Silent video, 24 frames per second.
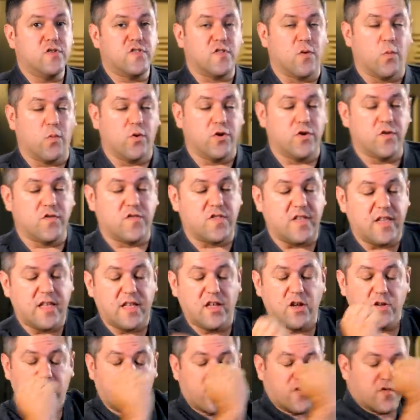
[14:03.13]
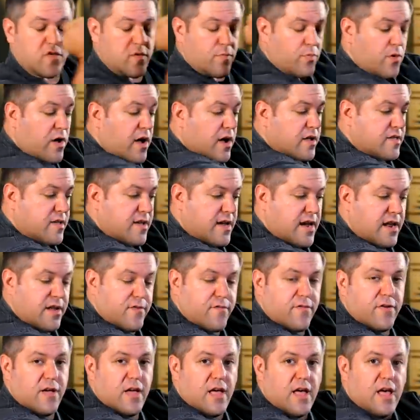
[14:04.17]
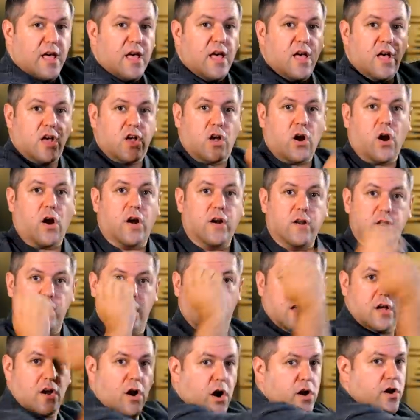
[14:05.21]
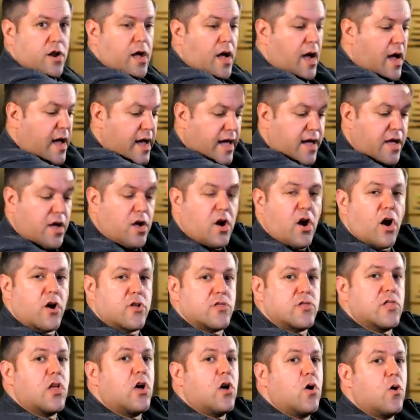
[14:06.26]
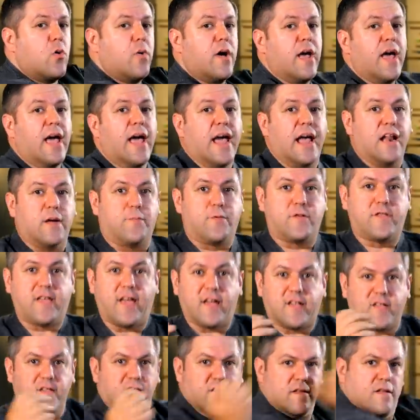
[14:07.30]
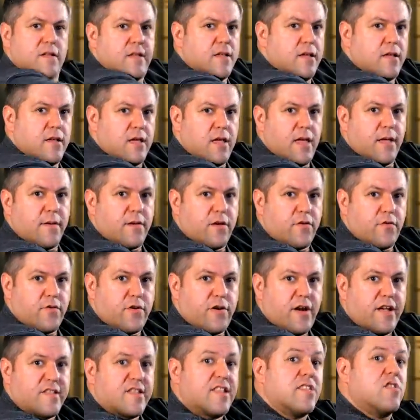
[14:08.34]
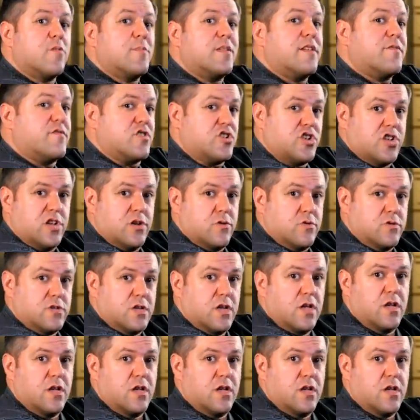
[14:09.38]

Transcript: So we'll use the universal block to kind of guard high, guard low, and it protects, it creates a little bit of a shield.